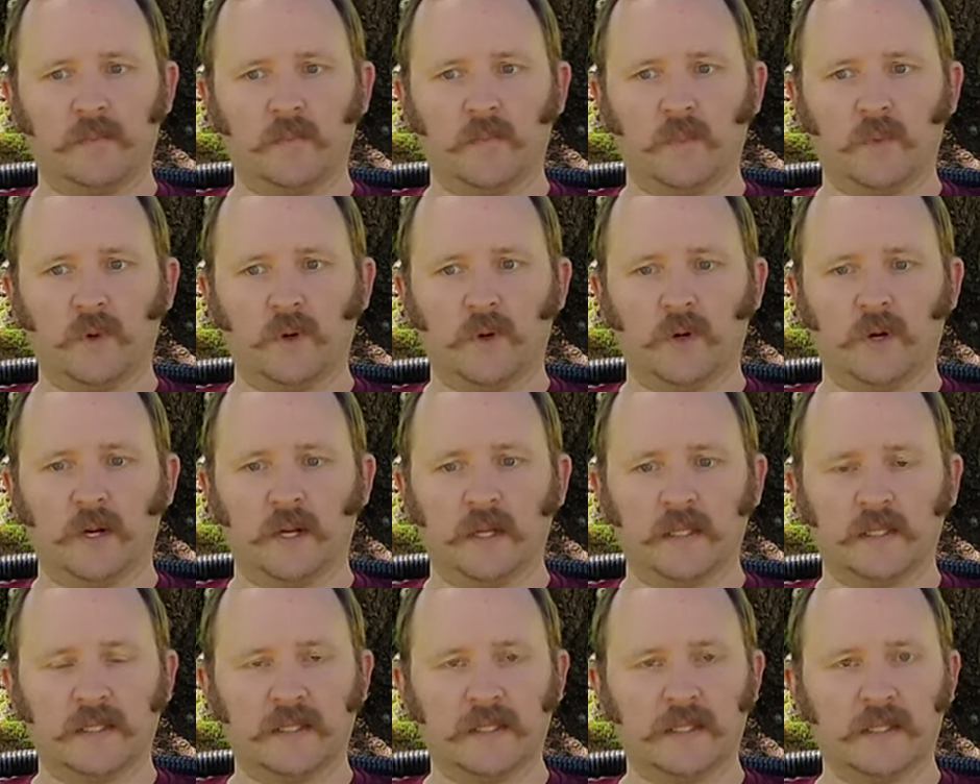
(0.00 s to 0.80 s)

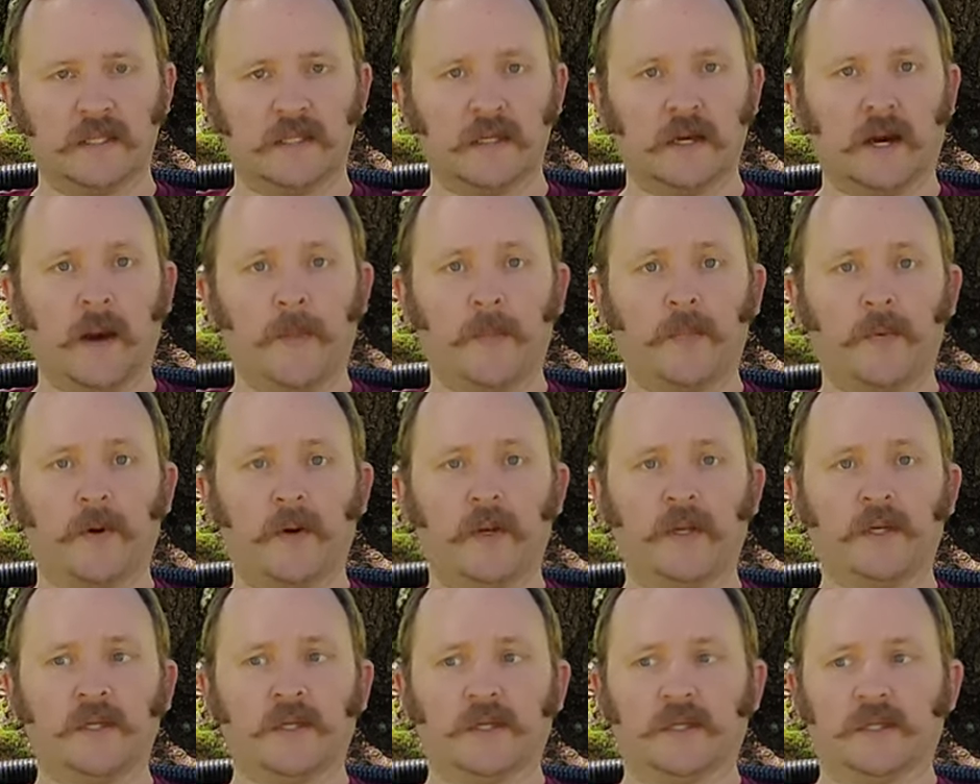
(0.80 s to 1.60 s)
were ceasing
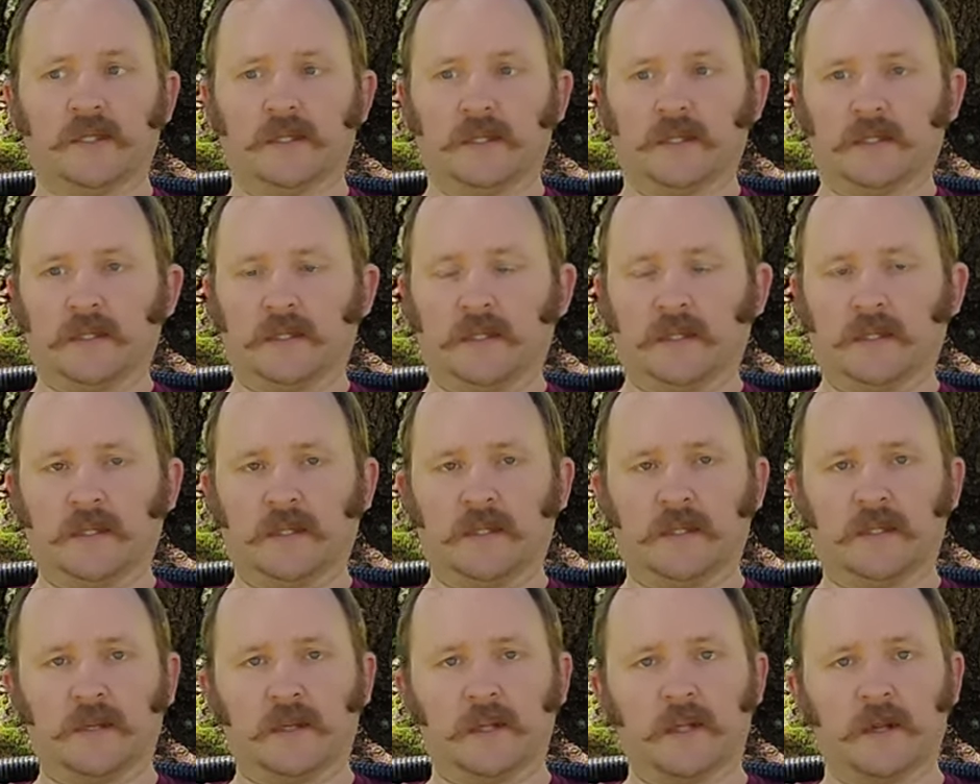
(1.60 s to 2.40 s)
operations. They
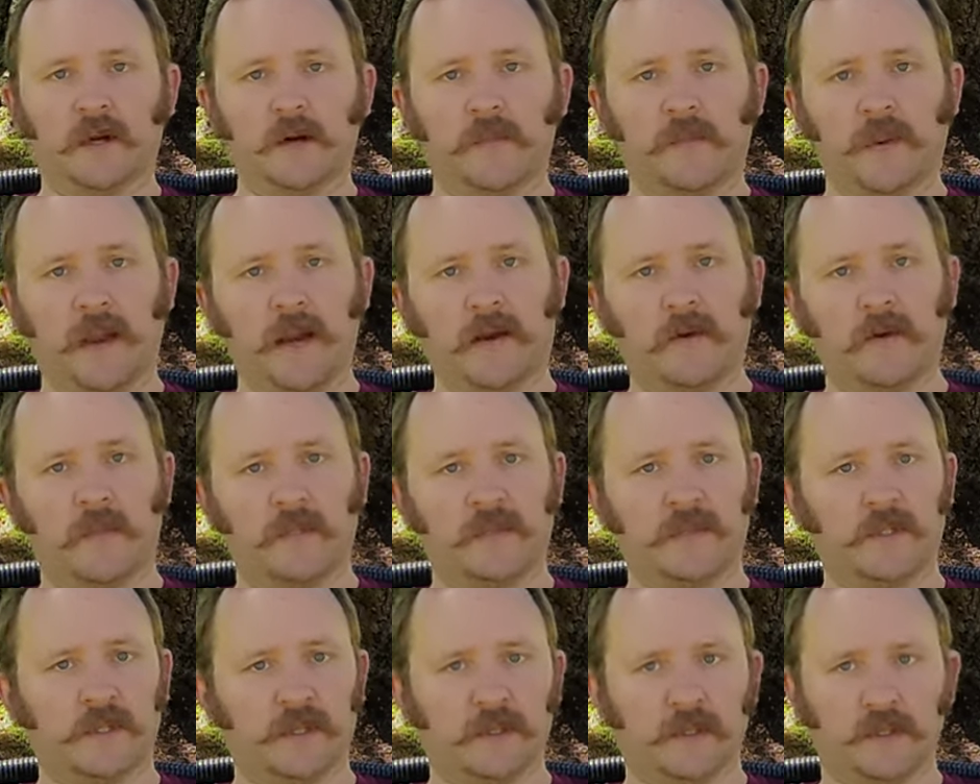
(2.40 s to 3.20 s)
declared
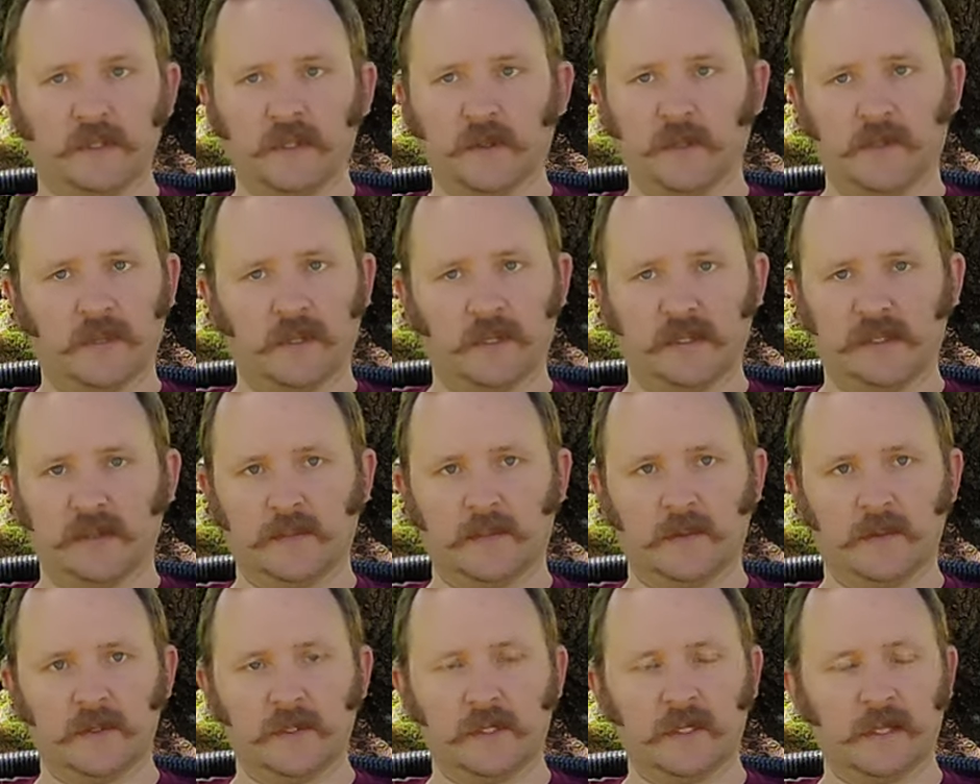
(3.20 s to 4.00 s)
bankruptcy or something
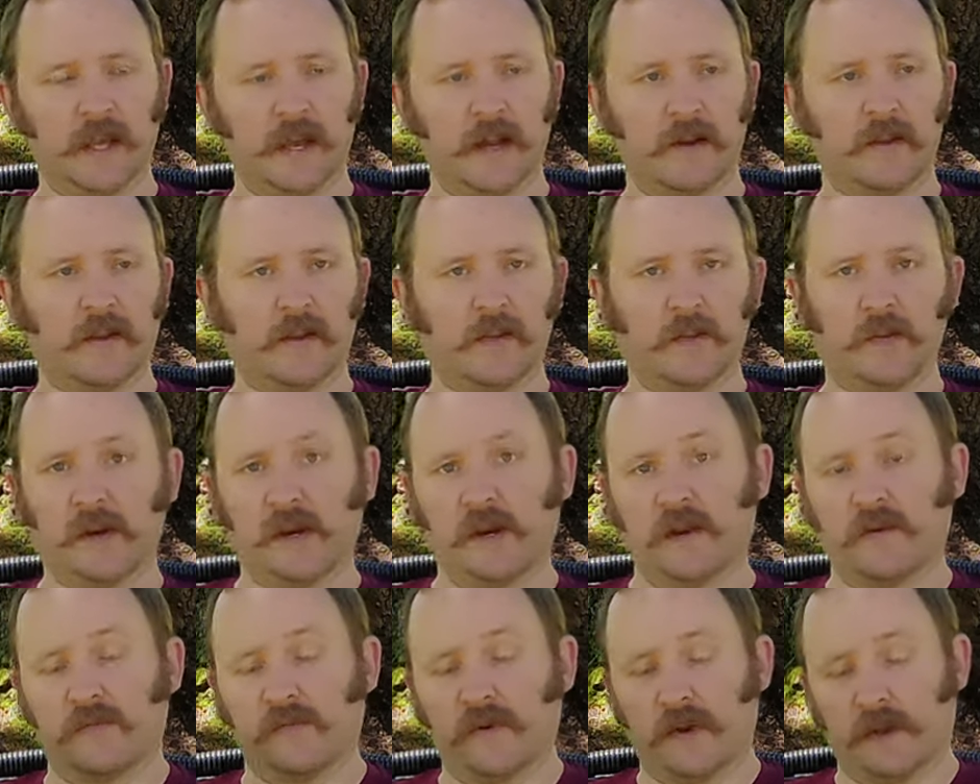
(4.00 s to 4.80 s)
similar to that. They'd run
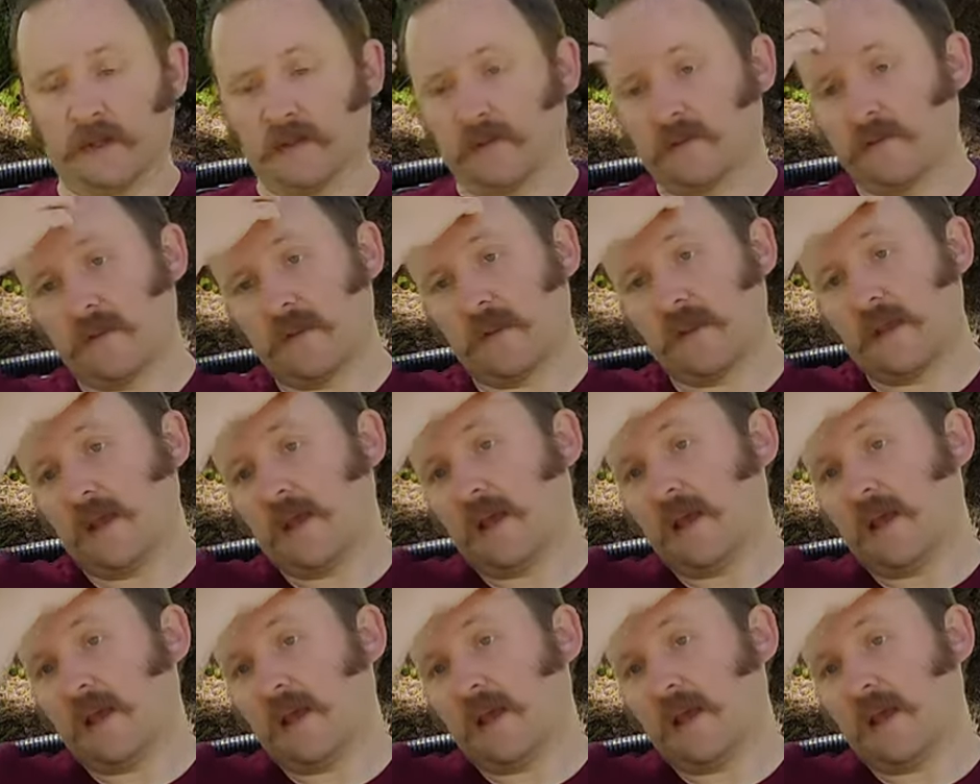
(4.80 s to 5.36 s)
out of funds.